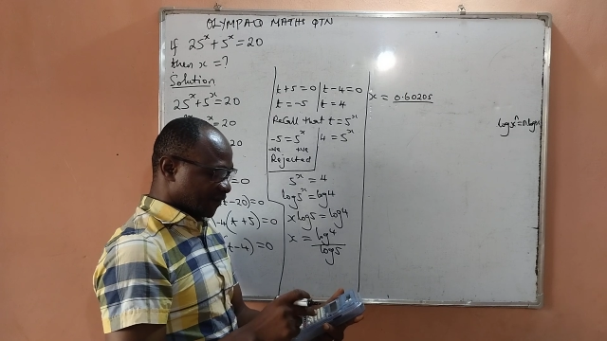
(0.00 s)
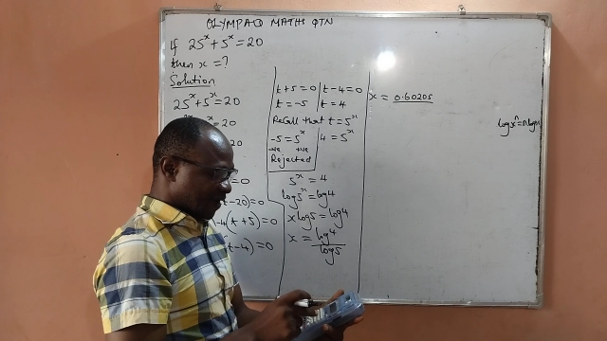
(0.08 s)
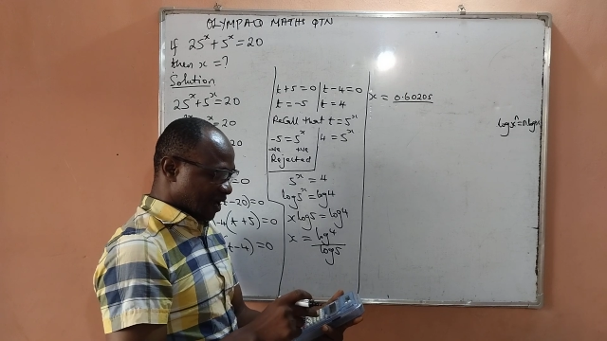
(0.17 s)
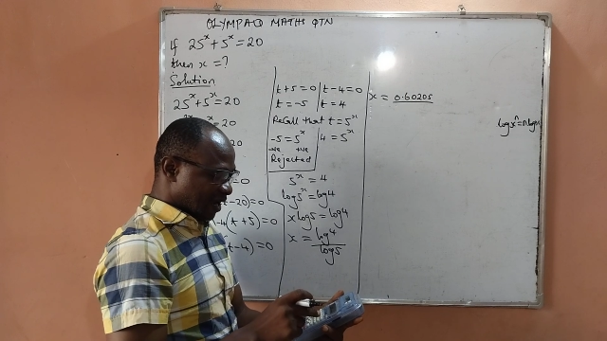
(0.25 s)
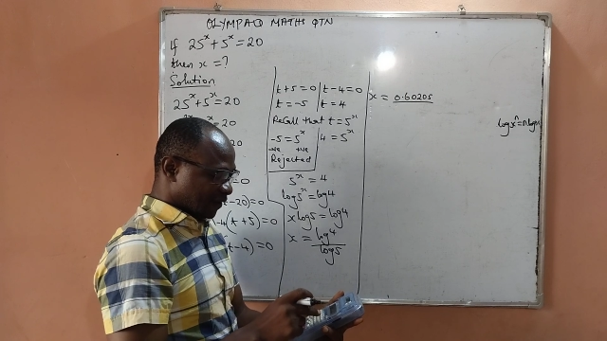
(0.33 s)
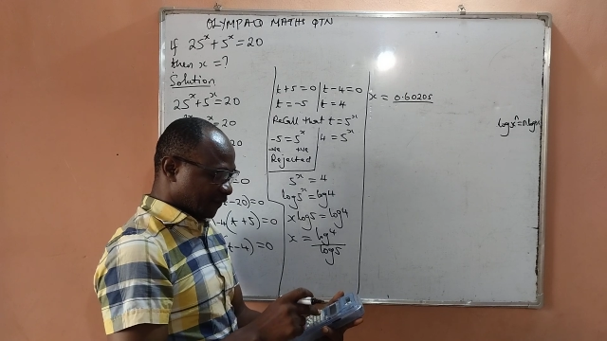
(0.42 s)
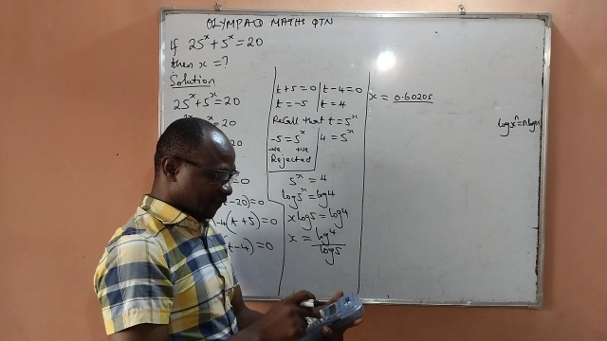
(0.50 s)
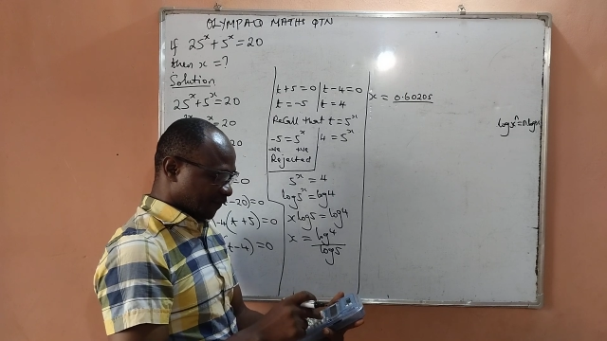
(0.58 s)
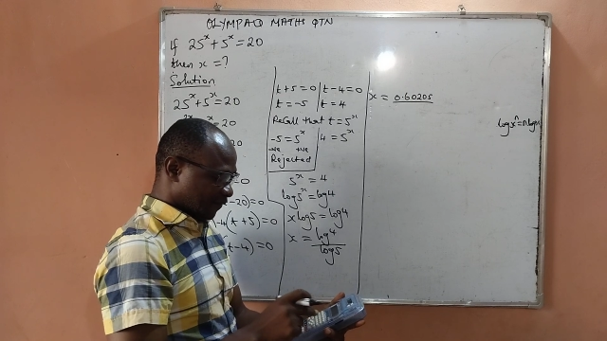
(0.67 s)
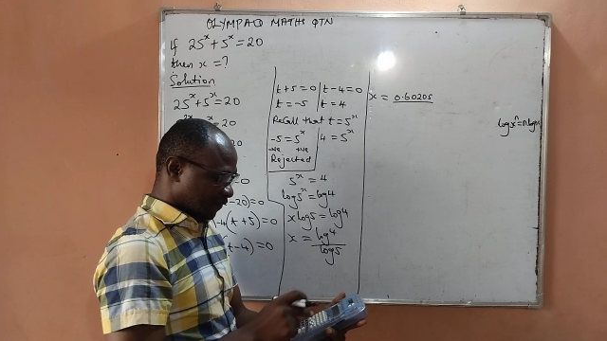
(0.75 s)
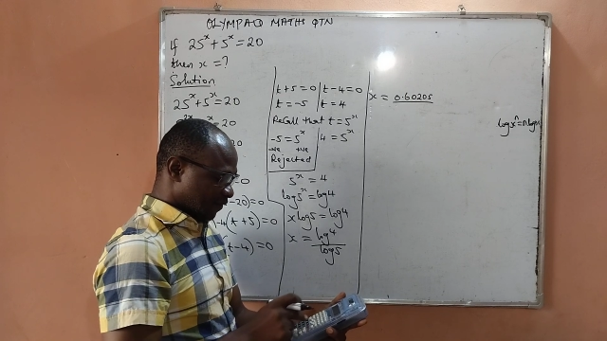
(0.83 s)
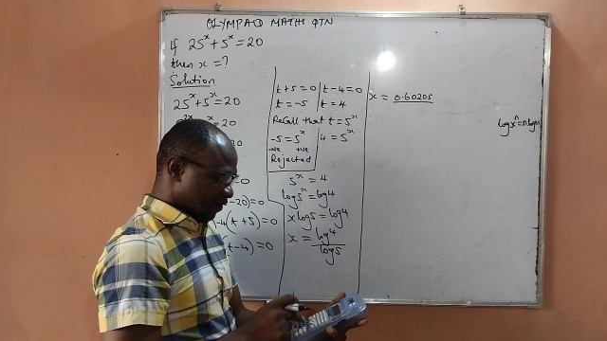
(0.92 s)
5
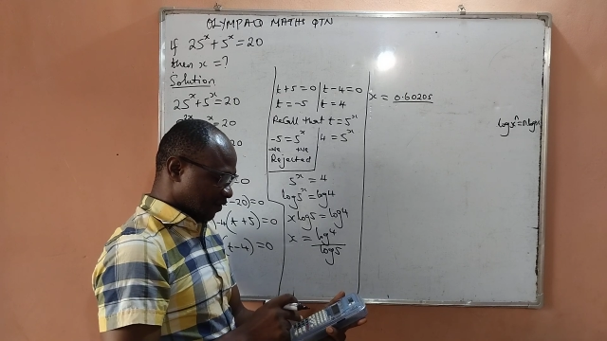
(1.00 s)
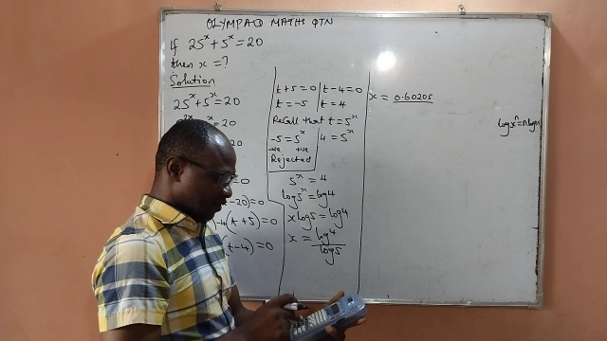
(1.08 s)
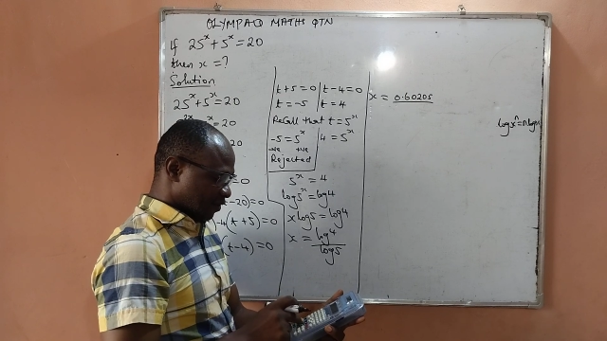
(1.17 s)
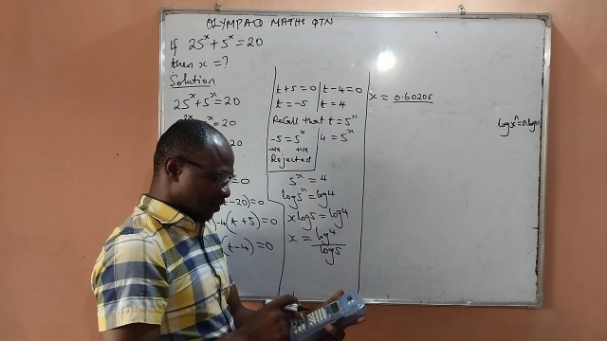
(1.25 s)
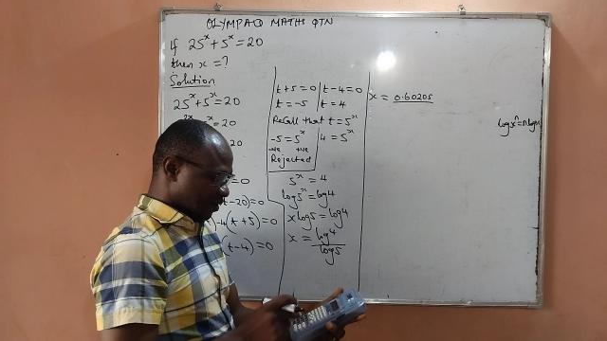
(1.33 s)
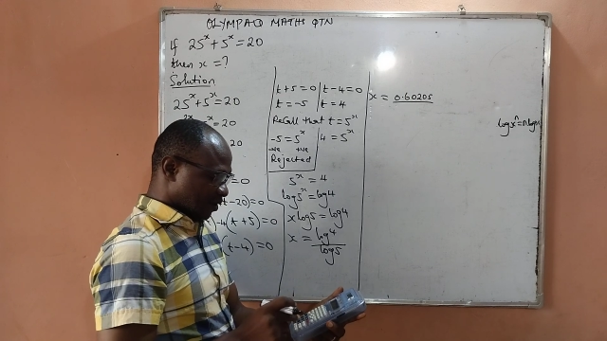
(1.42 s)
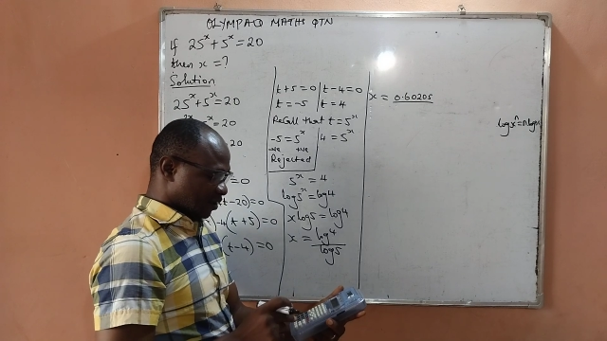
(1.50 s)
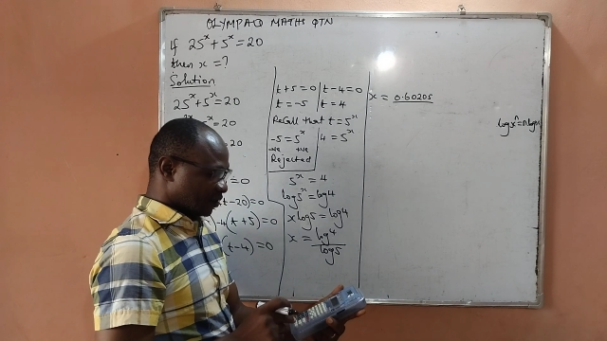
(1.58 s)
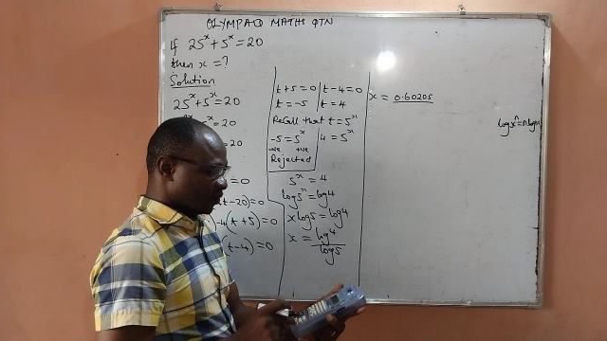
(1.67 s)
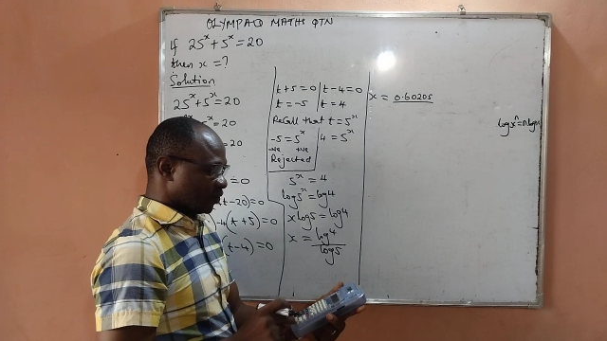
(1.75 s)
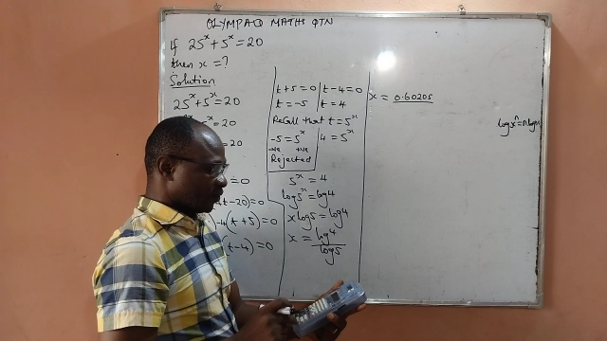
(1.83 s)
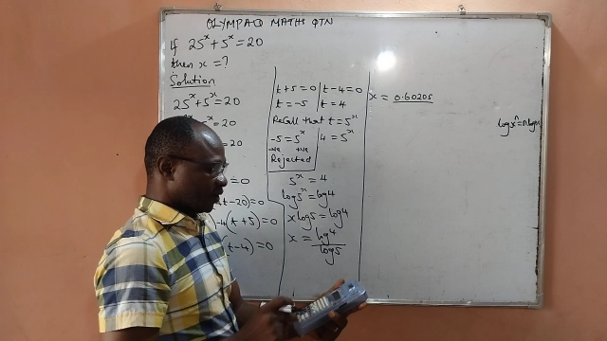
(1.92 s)

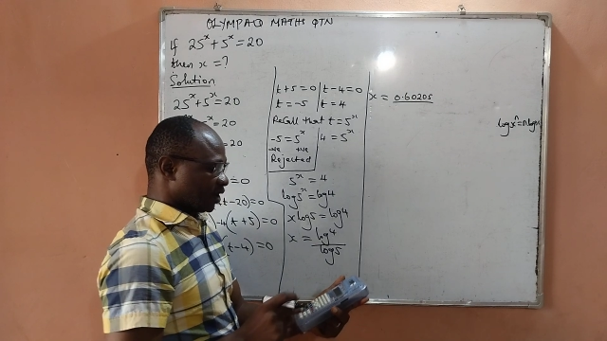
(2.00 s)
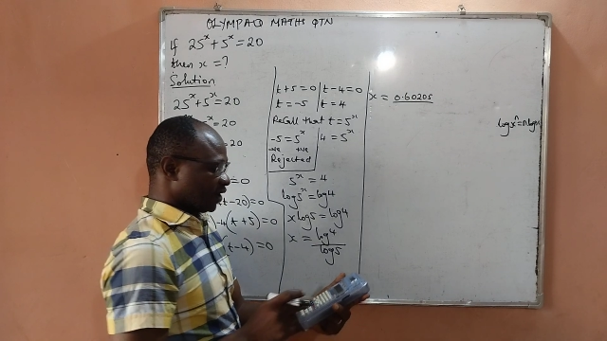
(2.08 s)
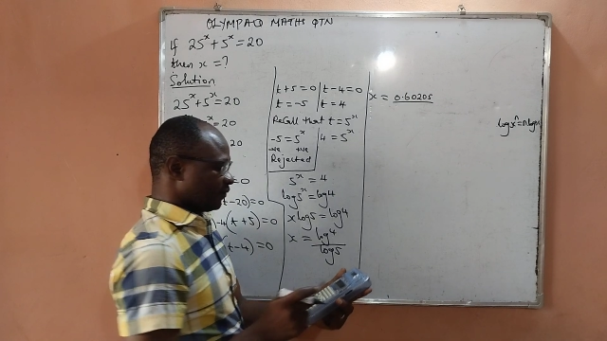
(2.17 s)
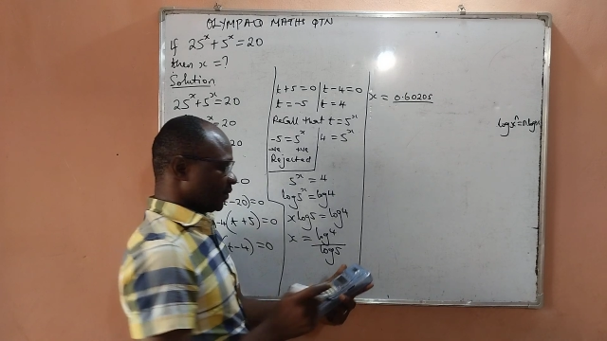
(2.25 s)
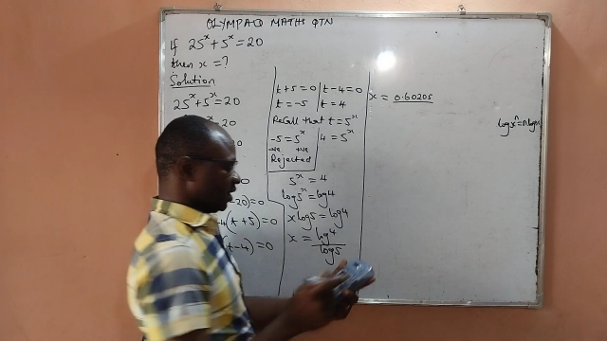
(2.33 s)
will give